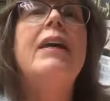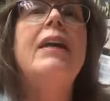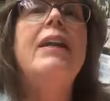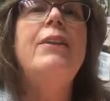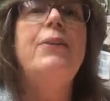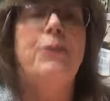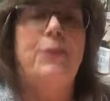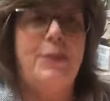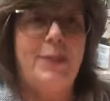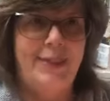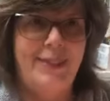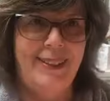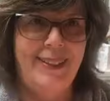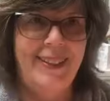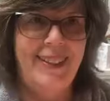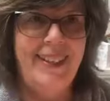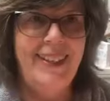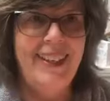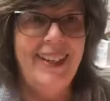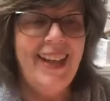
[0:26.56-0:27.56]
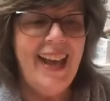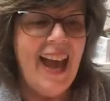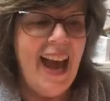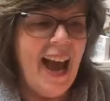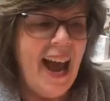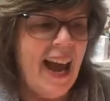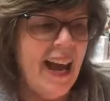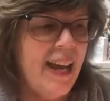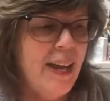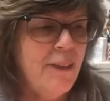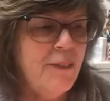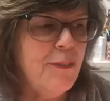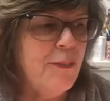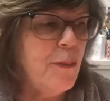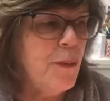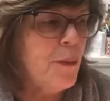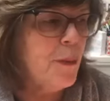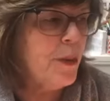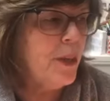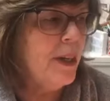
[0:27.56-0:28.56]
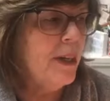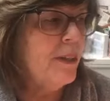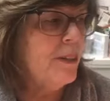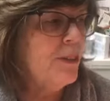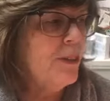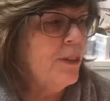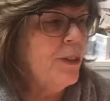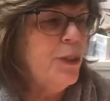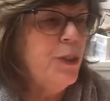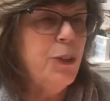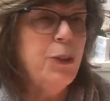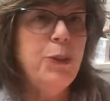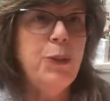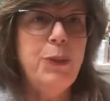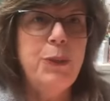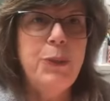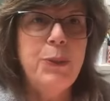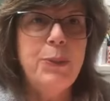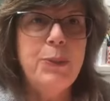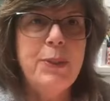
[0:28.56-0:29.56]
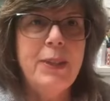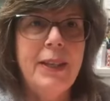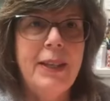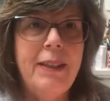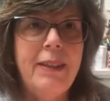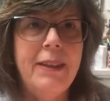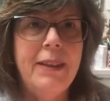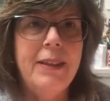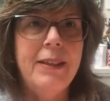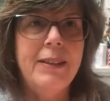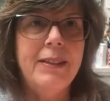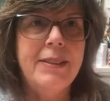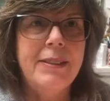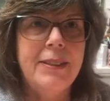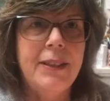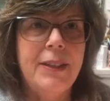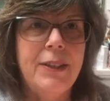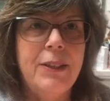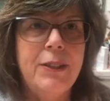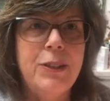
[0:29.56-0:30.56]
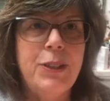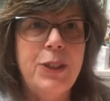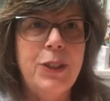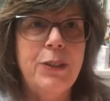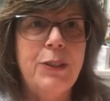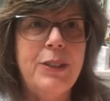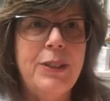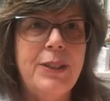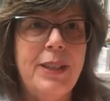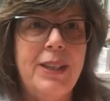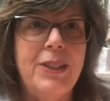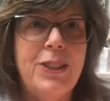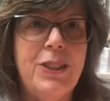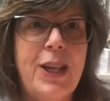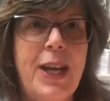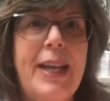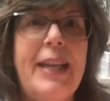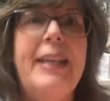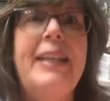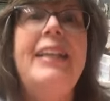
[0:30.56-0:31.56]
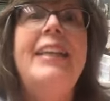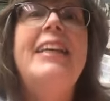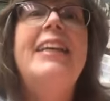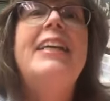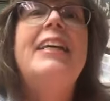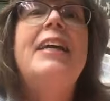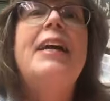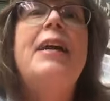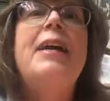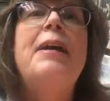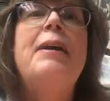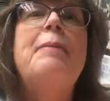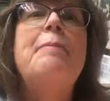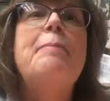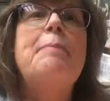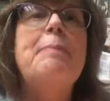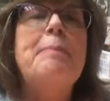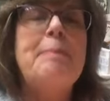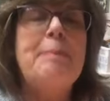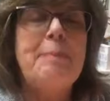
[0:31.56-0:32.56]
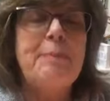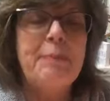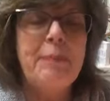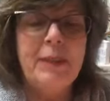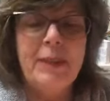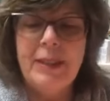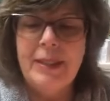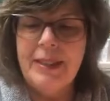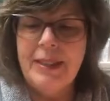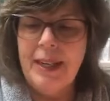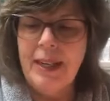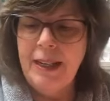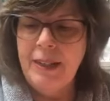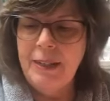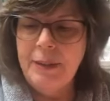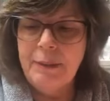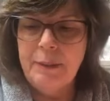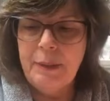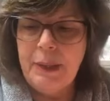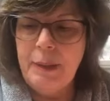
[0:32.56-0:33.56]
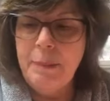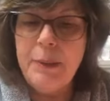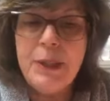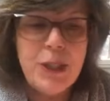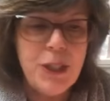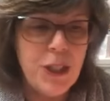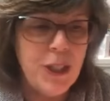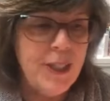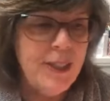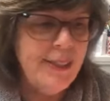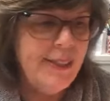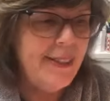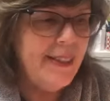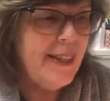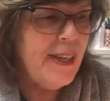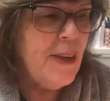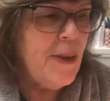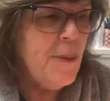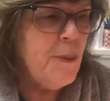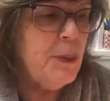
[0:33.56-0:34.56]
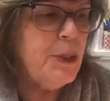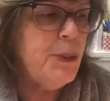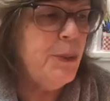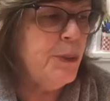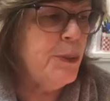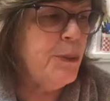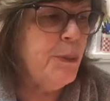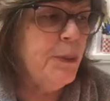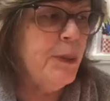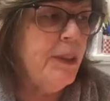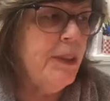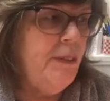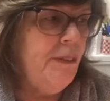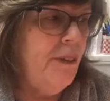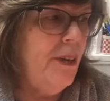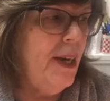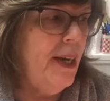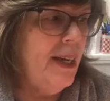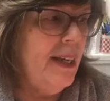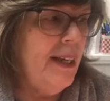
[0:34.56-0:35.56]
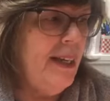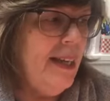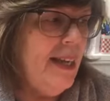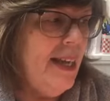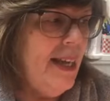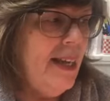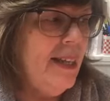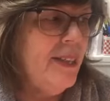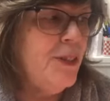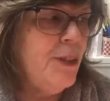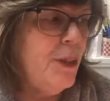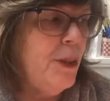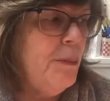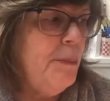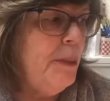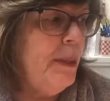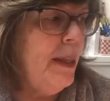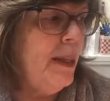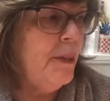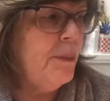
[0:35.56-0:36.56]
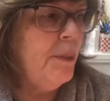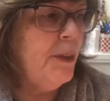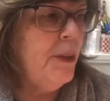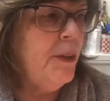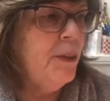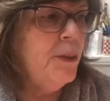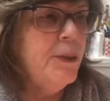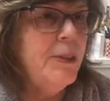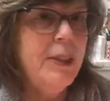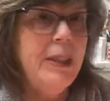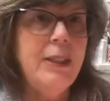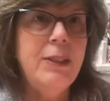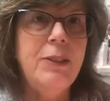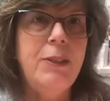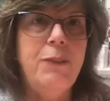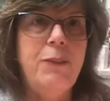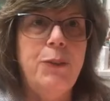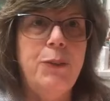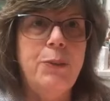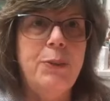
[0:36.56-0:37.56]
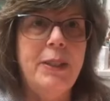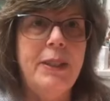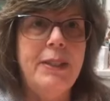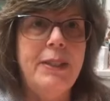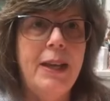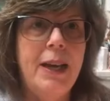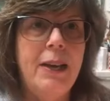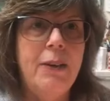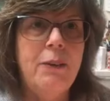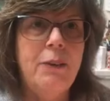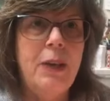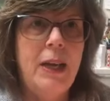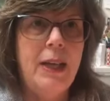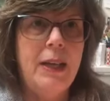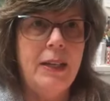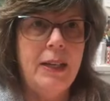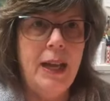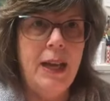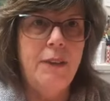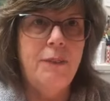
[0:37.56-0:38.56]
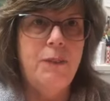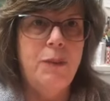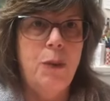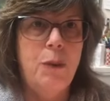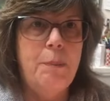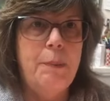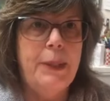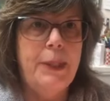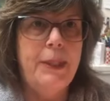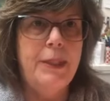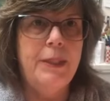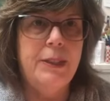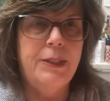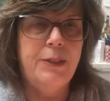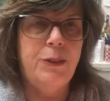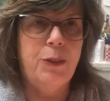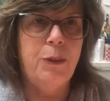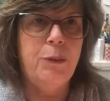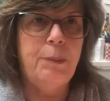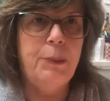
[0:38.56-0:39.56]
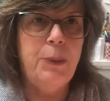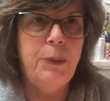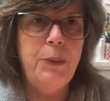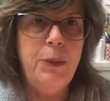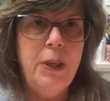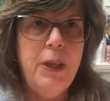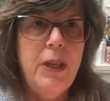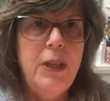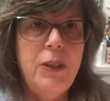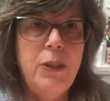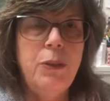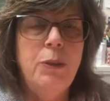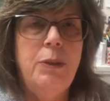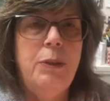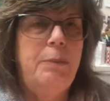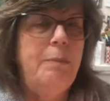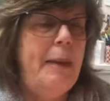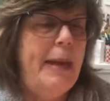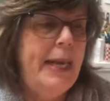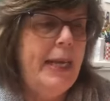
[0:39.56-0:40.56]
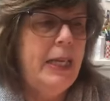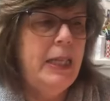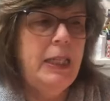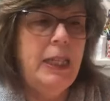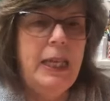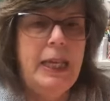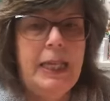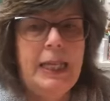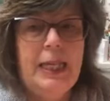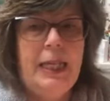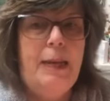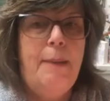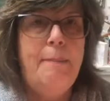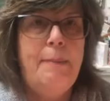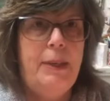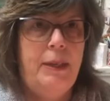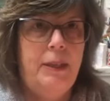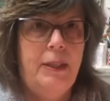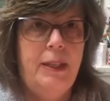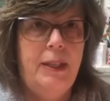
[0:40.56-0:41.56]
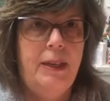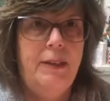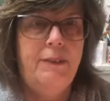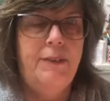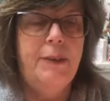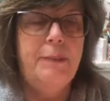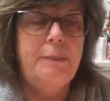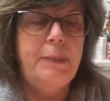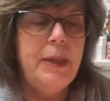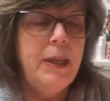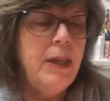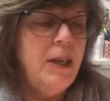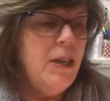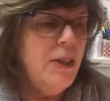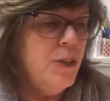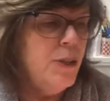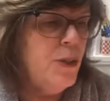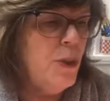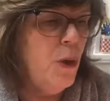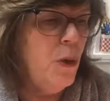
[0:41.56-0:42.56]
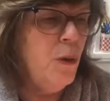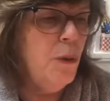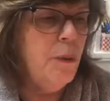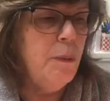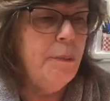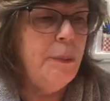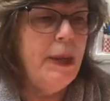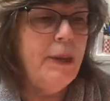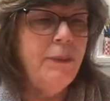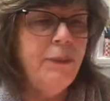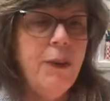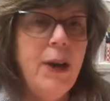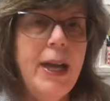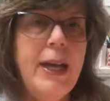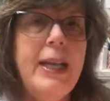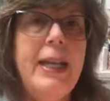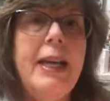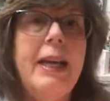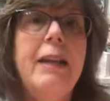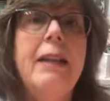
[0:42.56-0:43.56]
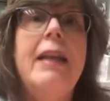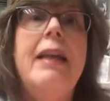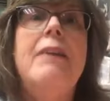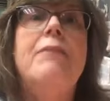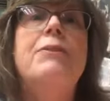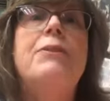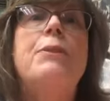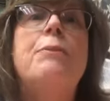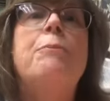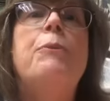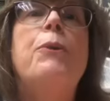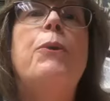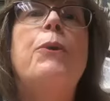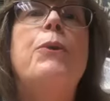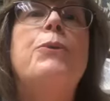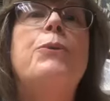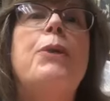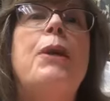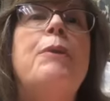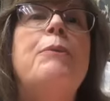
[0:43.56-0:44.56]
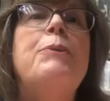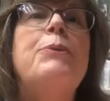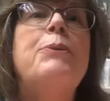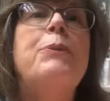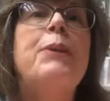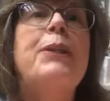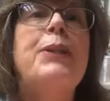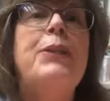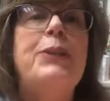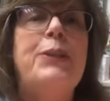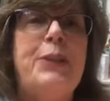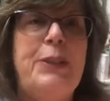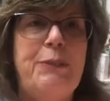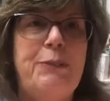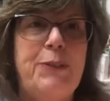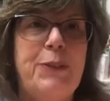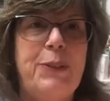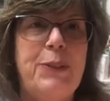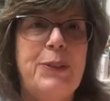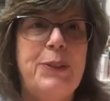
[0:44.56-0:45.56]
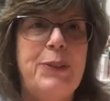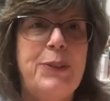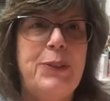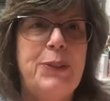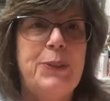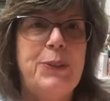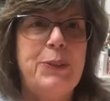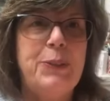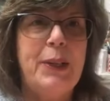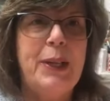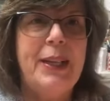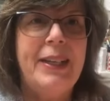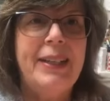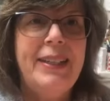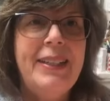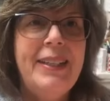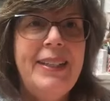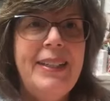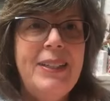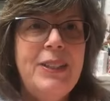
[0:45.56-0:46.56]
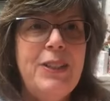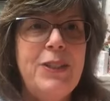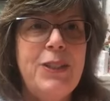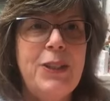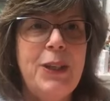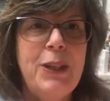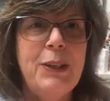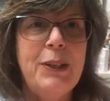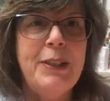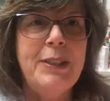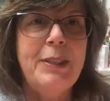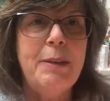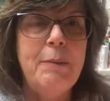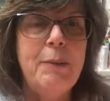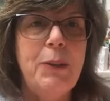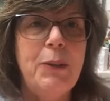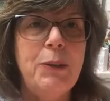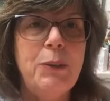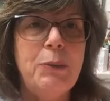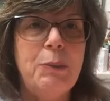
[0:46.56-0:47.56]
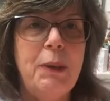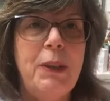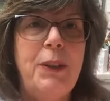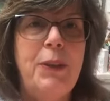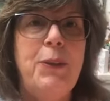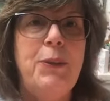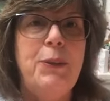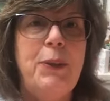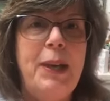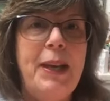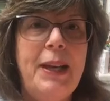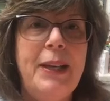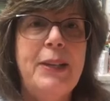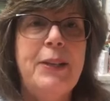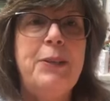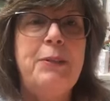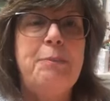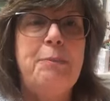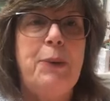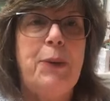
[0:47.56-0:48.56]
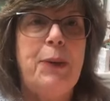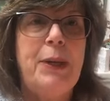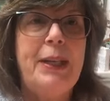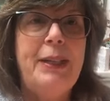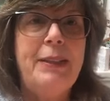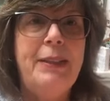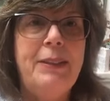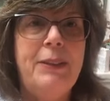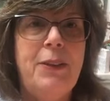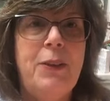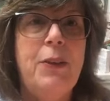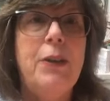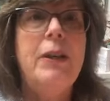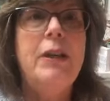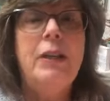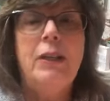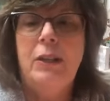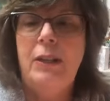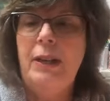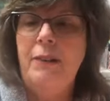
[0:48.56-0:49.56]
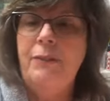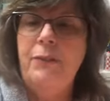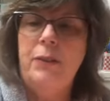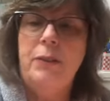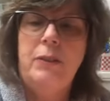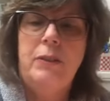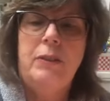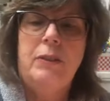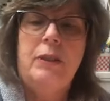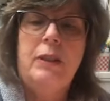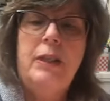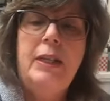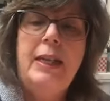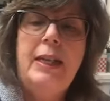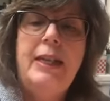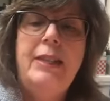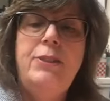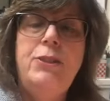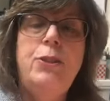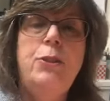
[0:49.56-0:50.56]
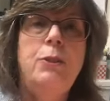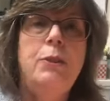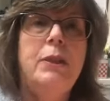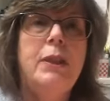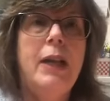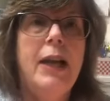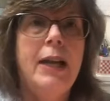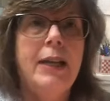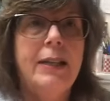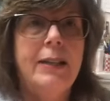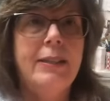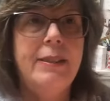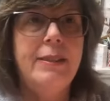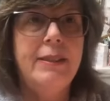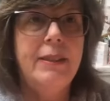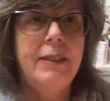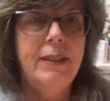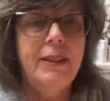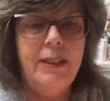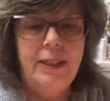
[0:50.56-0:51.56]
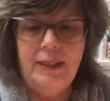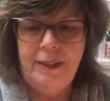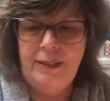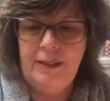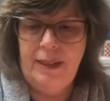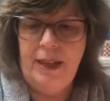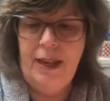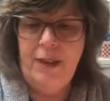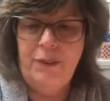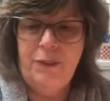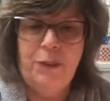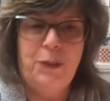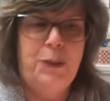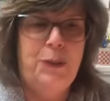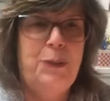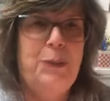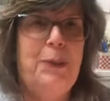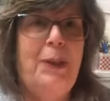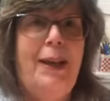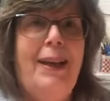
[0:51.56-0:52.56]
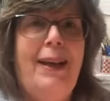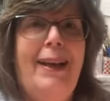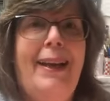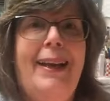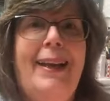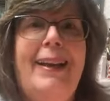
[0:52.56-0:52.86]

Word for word: Hello, Cindy. I have four cards to show you using the uh, Share the Sunshine um, uh, images, which was really fun. It's going to be like one of those things if you sit down and have nobody disturb you, you could make like a million of them. So by Friday, I'll have some more. So I was really looking forward to, uh, to sharing some of those with you. Good morning, Lenore. Good afternoon. It's 2 o'clock. It's, it is afternoon.